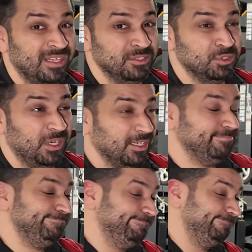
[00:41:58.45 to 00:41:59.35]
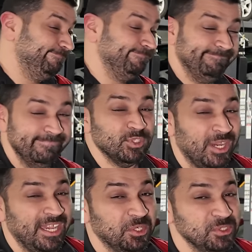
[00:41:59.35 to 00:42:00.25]
ton truck,
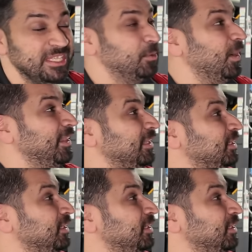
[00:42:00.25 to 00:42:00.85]
so I understand why